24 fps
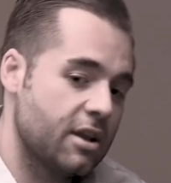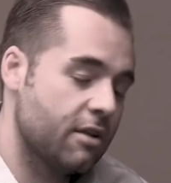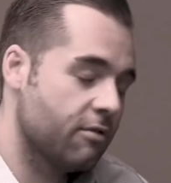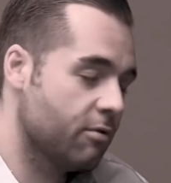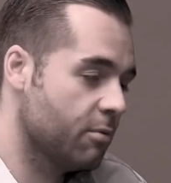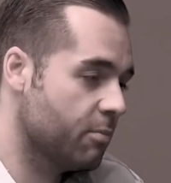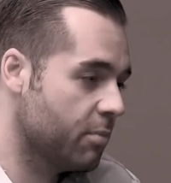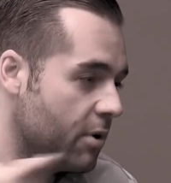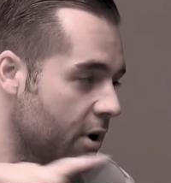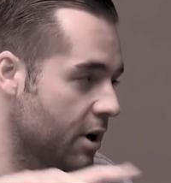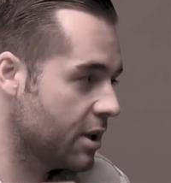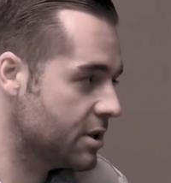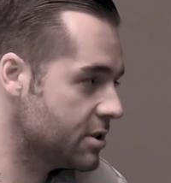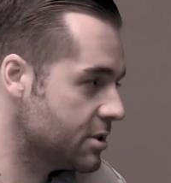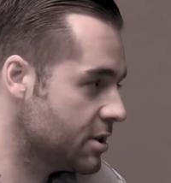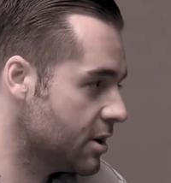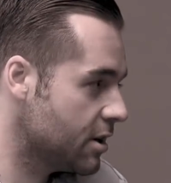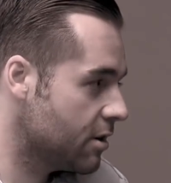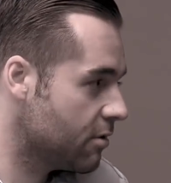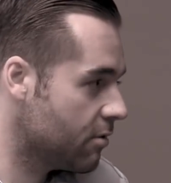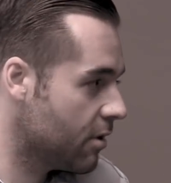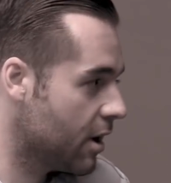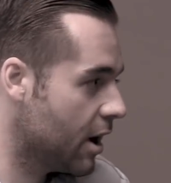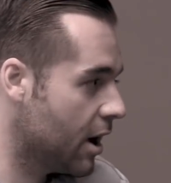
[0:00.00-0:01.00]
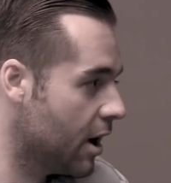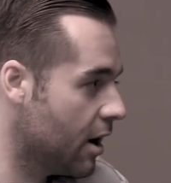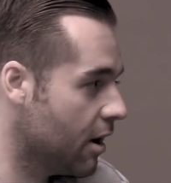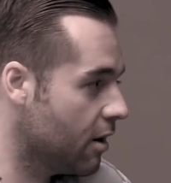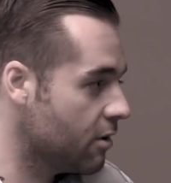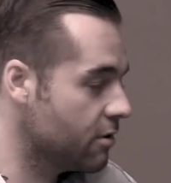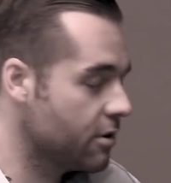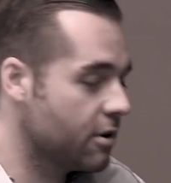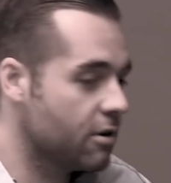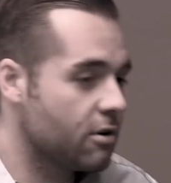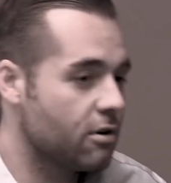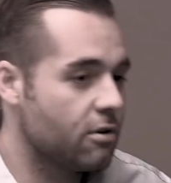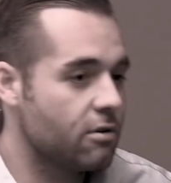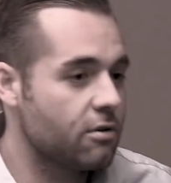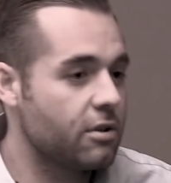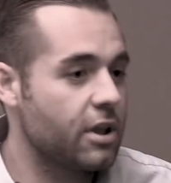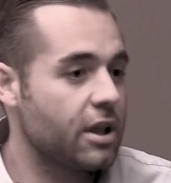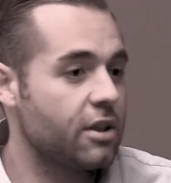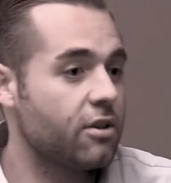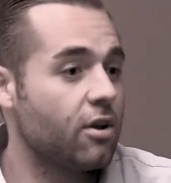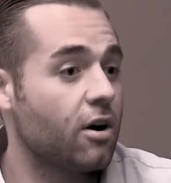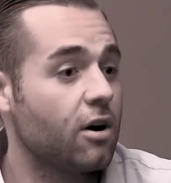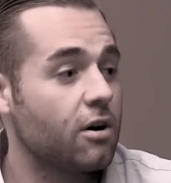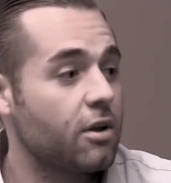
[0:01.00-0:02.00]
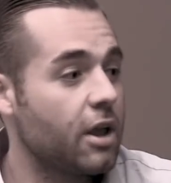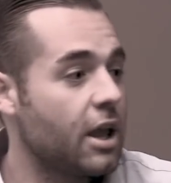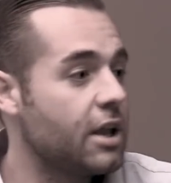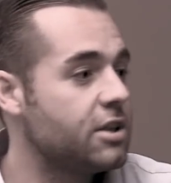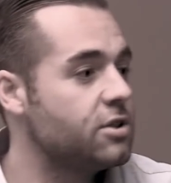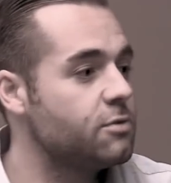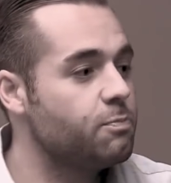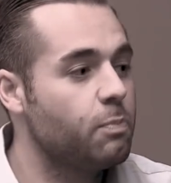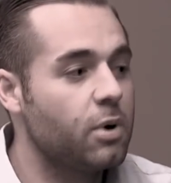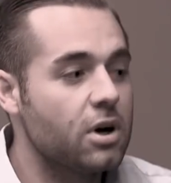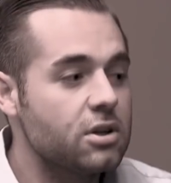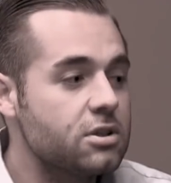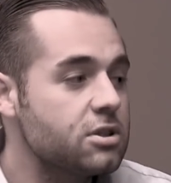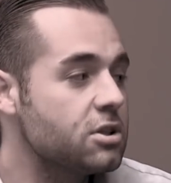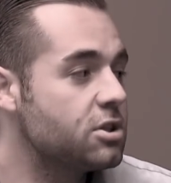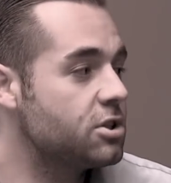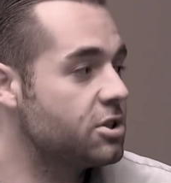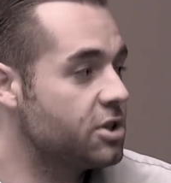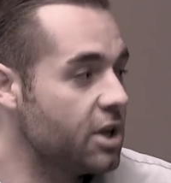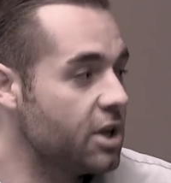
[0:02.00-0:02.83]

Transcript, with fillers: everybody sitting around, you know, they talk. It's a bunch of